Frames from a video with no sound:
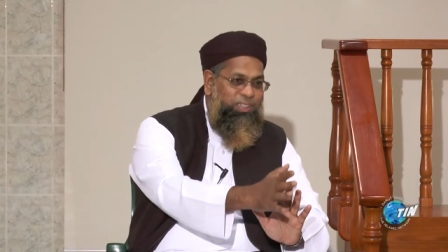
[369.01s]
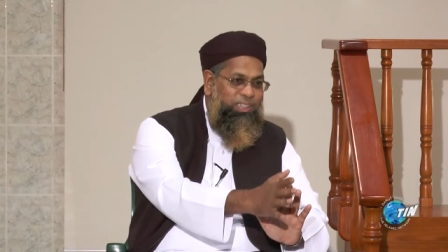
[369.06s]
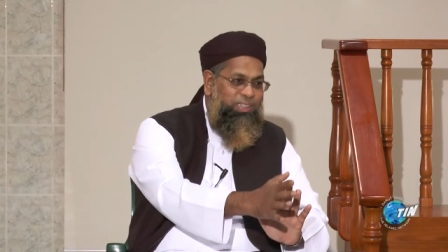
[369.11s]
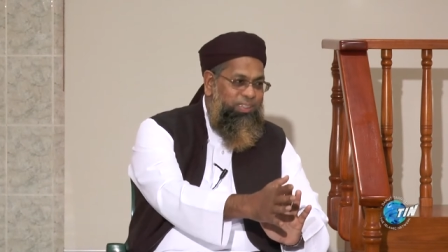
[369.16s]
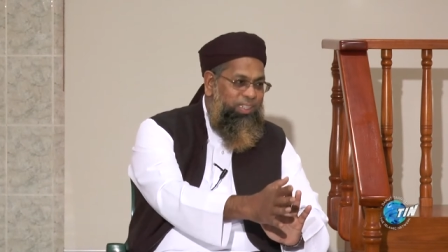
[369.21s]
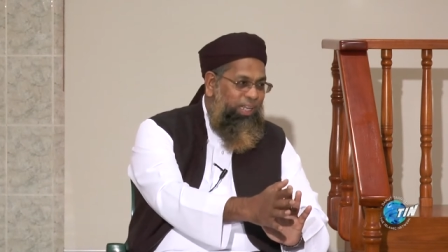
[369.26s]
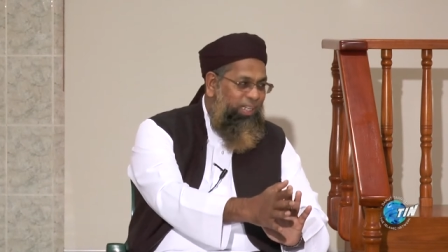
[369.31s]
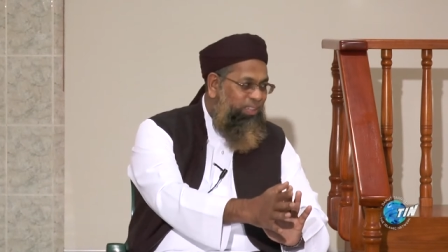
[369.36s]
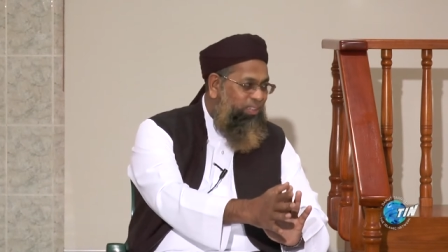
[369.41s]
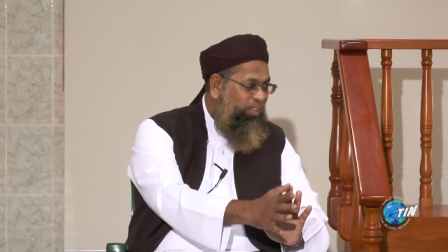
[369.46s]
his
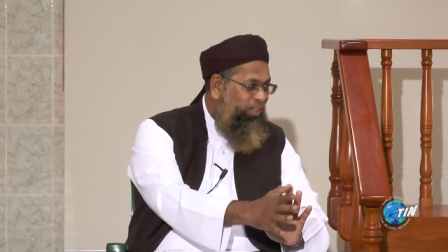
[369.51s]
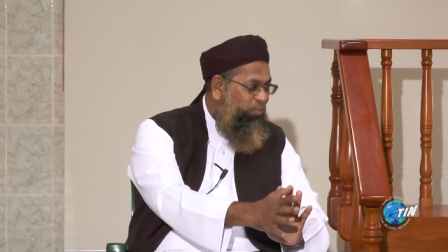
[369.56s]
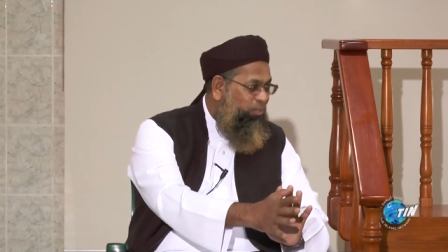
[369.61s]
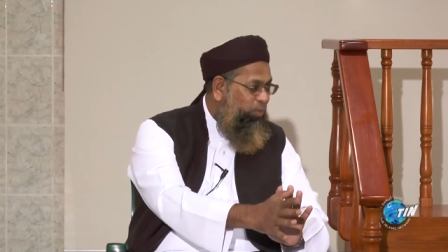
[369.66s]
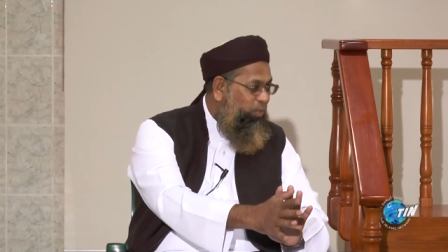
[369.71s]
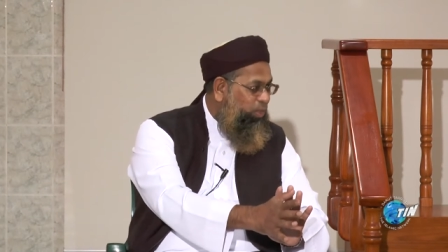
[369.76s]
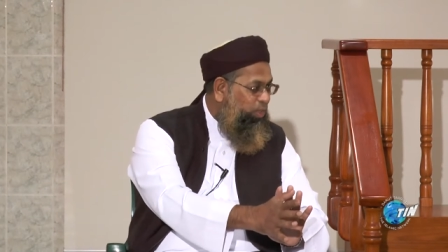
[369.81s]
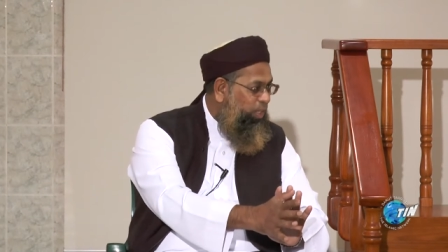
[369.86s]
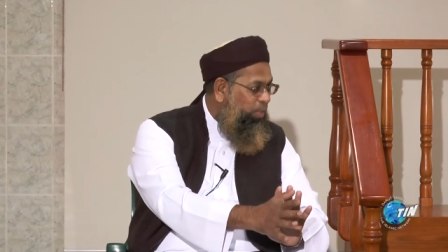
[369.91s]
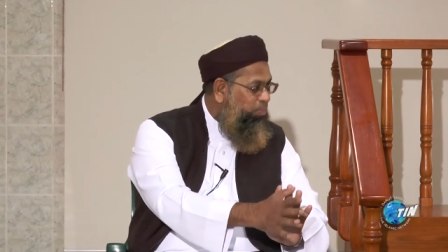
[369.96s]
acts of
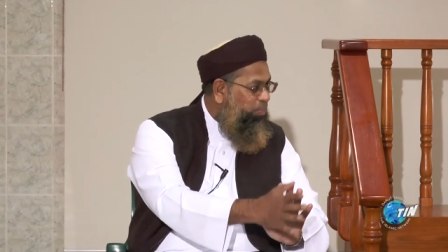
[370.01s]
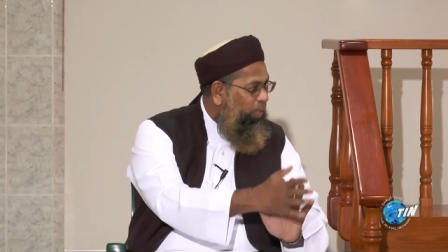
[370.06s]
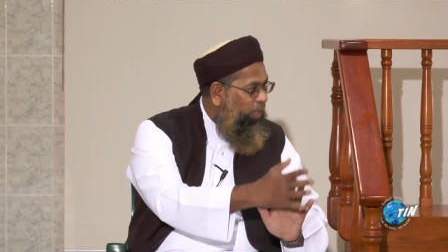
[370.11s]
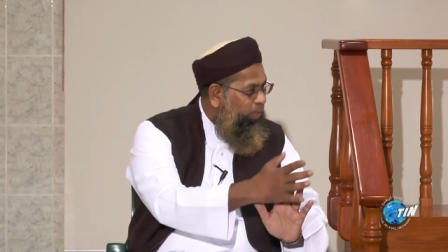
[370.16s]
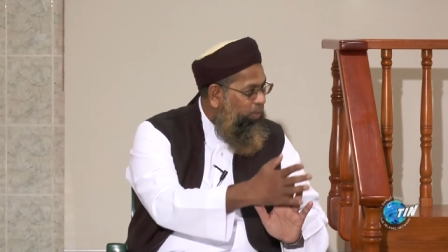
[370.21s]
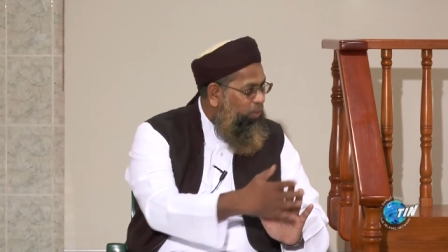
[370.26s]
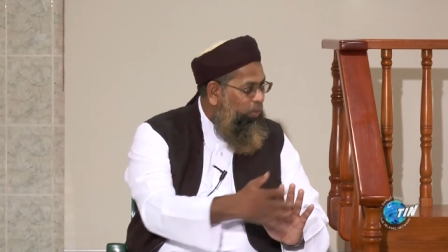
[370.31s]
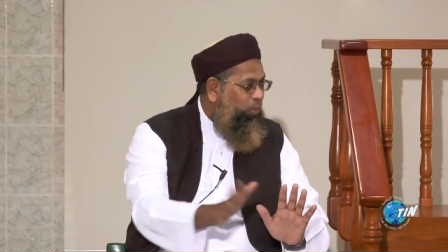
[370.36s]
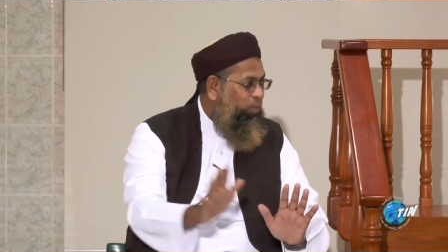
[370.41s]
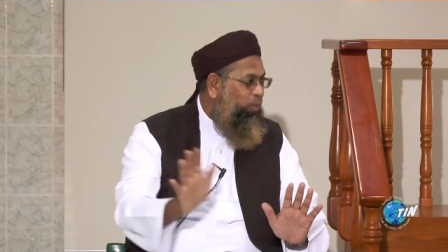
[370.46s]

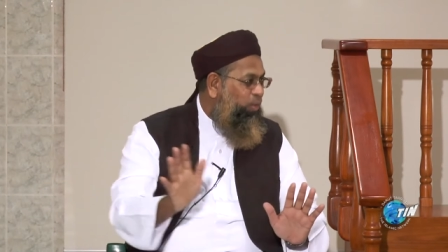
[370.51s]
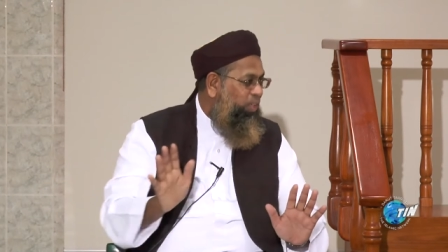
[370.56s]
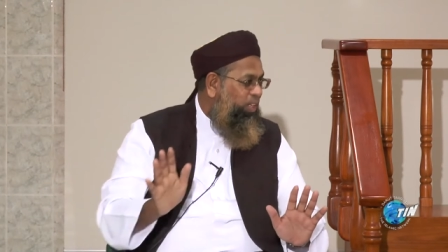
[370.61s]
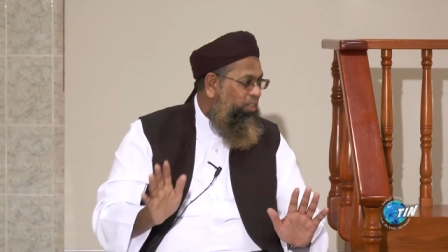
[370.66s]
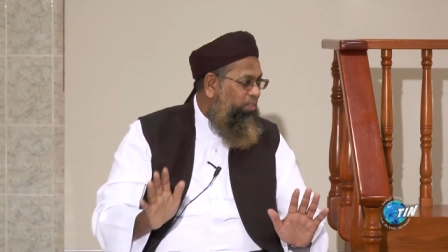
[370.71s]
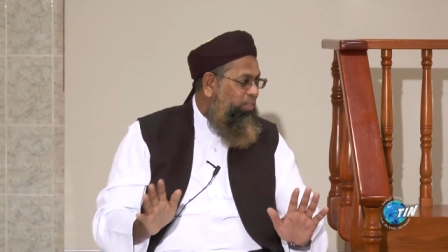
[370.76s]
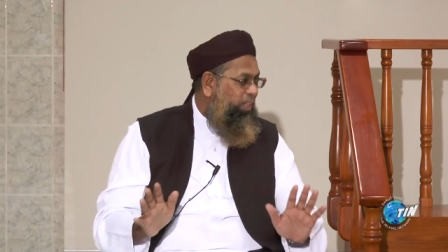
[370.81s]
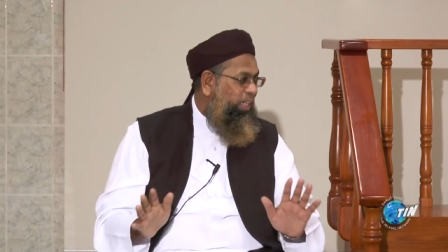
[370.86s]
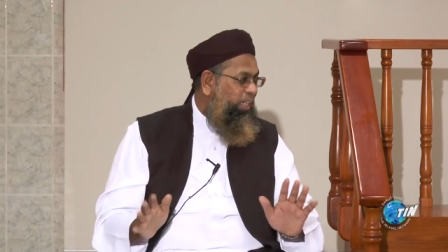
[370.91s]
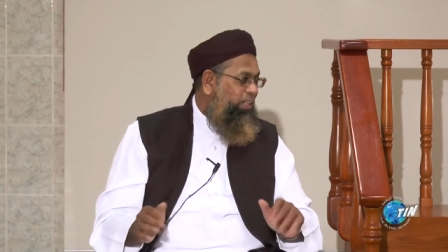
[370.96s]
worship to go
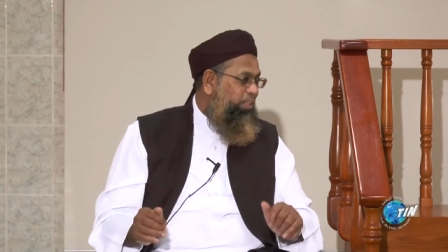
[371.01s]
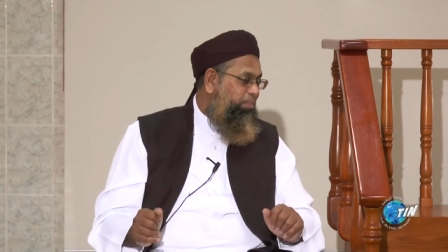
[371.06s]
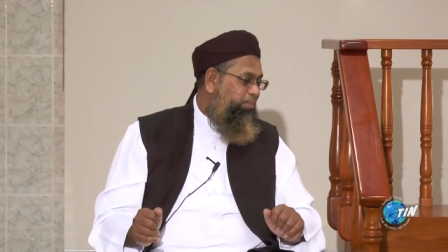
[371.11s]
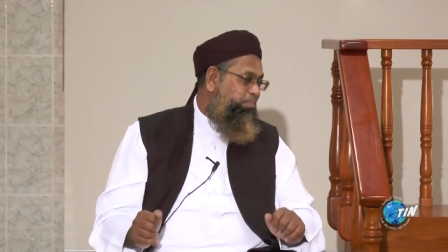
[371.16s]
in vain.